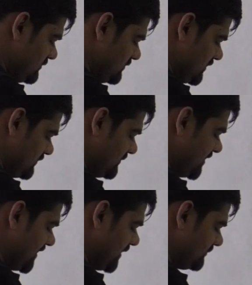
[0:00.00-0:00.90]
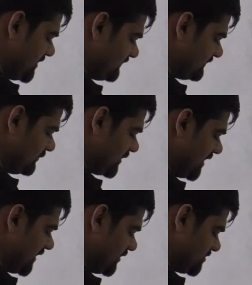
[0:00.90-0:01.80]
just a minute. I am just looking
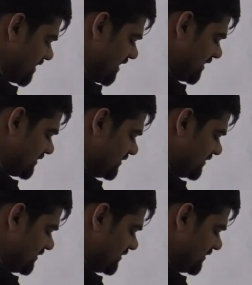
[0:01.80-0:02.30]
at your chat.